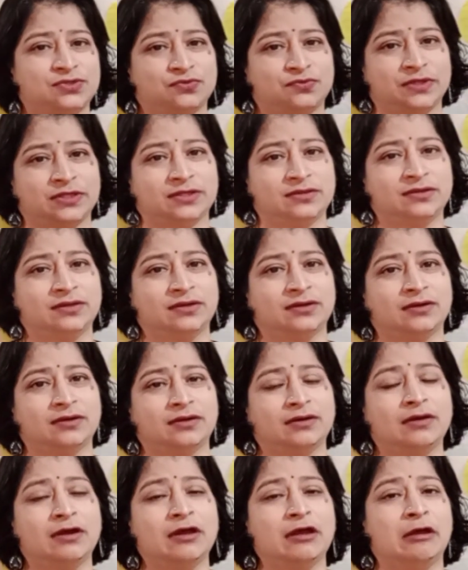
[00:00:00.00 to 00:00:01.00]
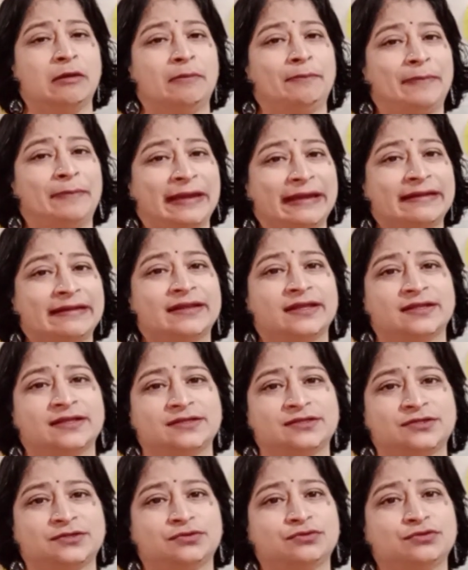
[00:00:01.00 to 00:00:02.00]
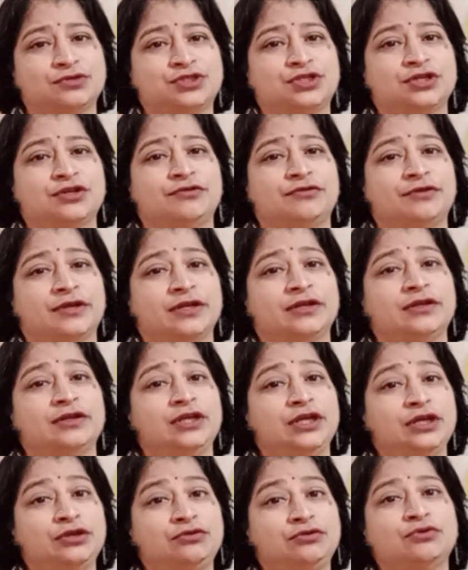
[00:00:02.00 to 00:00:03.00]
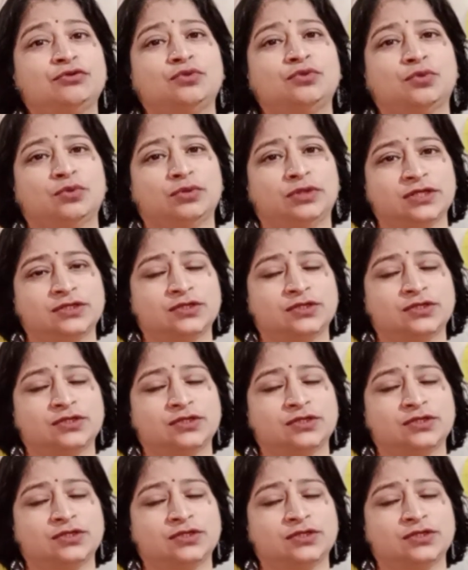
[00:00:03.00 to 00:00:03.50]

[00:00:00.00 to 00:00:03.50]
with the parents whose children need to know this,